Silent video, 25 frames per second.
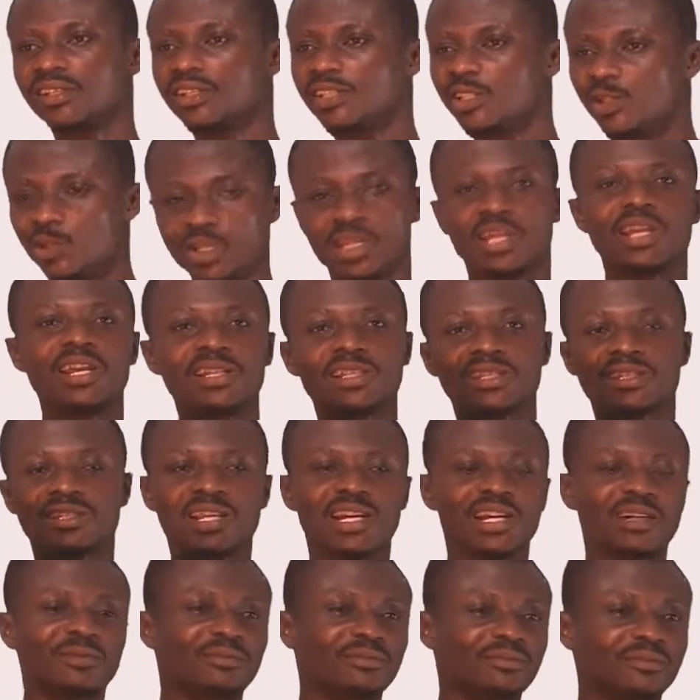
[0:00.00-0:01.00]
You get
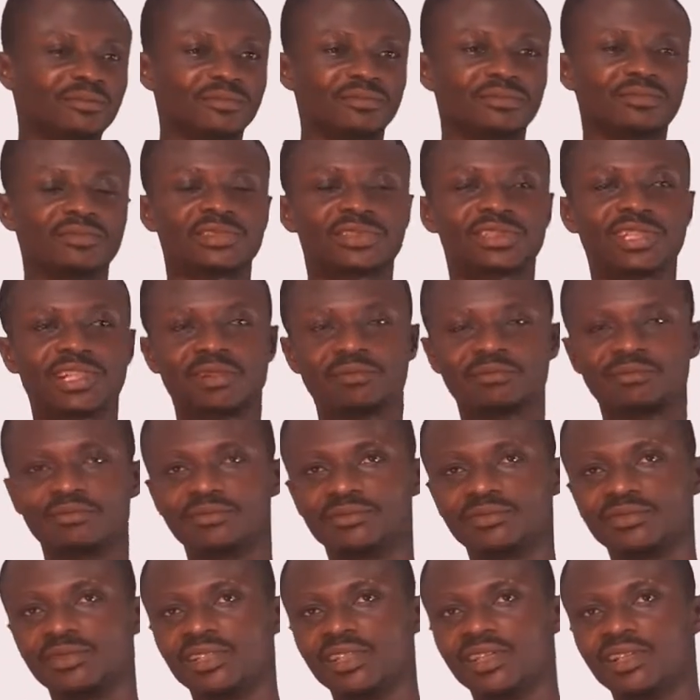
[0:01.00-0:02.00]

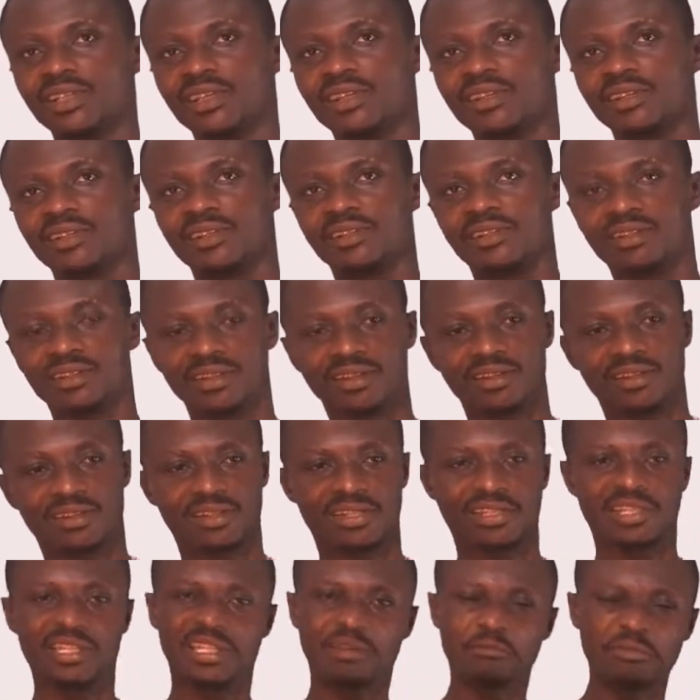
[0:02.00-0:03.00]

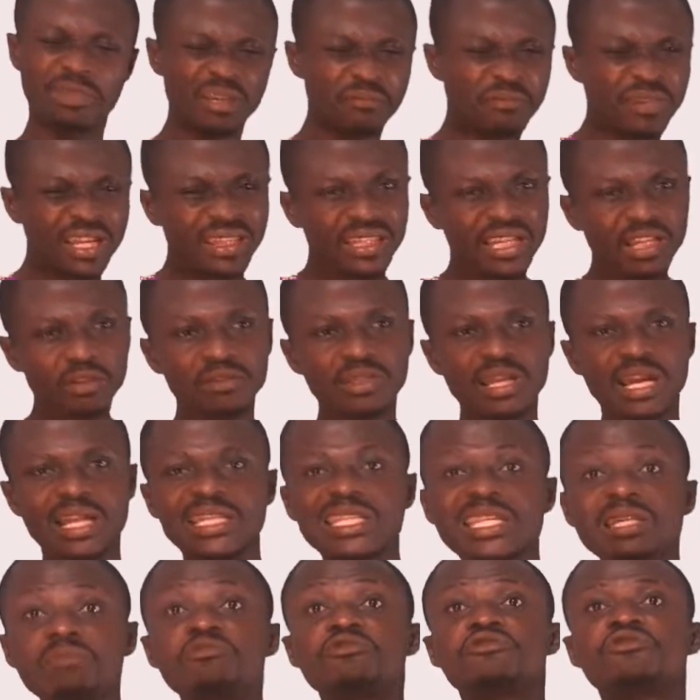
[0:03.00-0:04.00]
they may tell you that
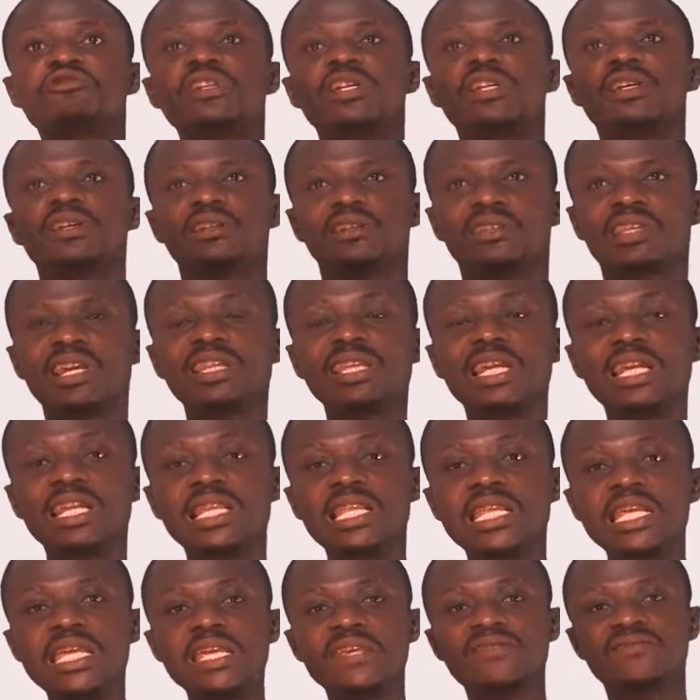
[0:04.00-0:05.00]
neem tree, take the
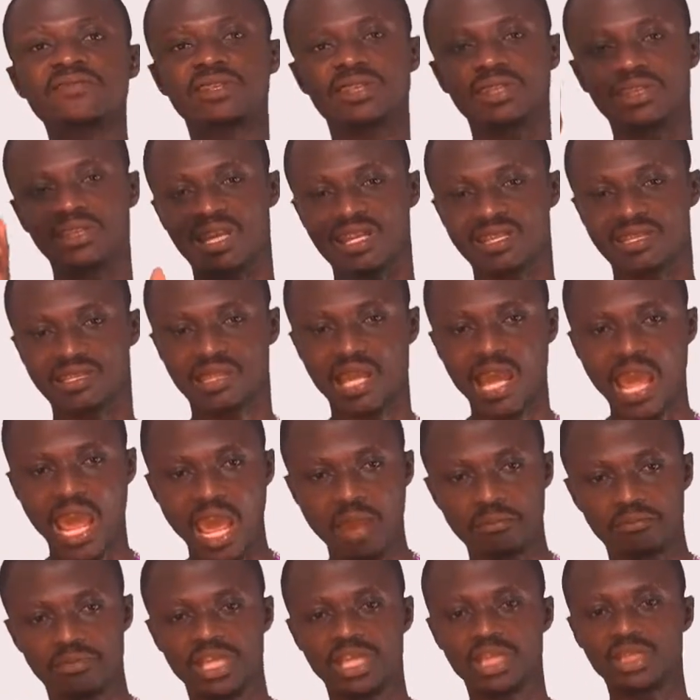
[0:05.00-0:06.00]
leaves, the
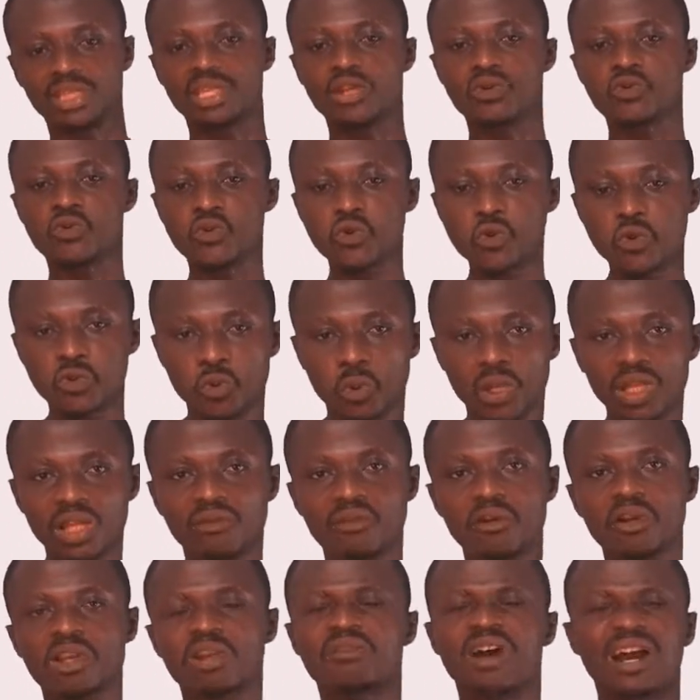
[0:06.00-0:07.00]
stem, the root,
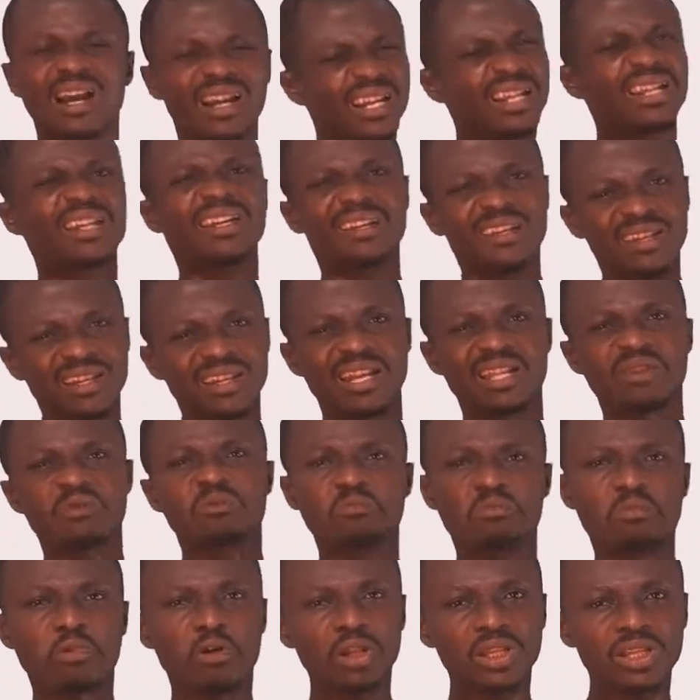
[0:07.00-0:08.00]
whatever,
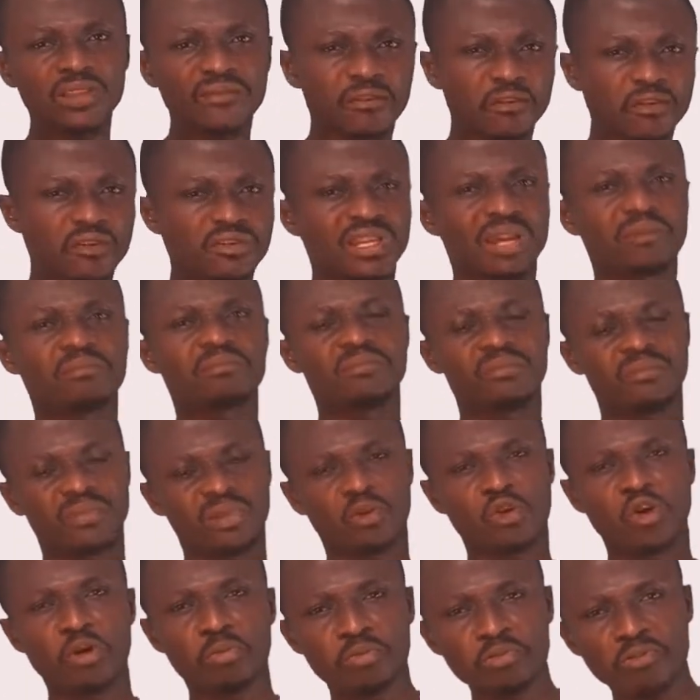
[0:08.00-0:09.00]
and boil it for some
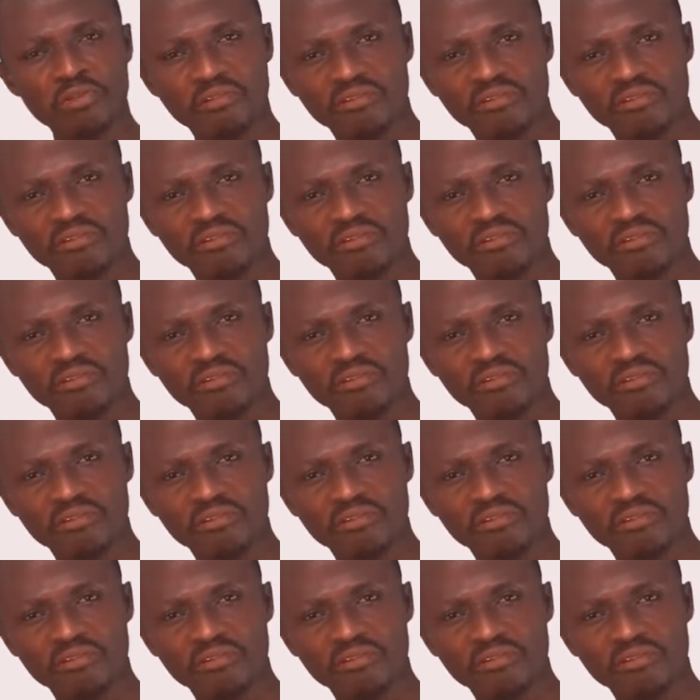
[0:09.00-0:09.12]
couple